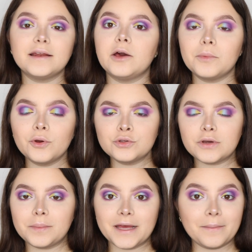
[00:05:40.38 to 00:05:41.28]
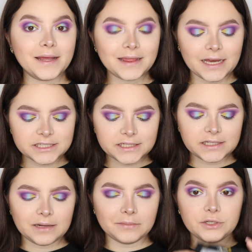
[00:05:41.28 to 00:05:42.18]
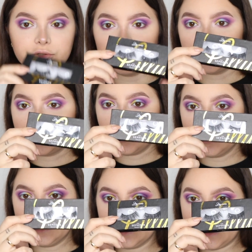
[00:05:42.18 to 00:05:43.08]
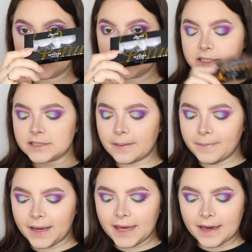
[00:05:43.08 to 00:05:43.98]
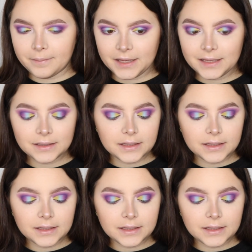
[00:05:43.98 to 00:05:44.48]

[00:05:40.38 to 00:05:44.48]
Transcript: Now I'm going to apply my lashes, and I'm going to use the Lily Lashes Miami.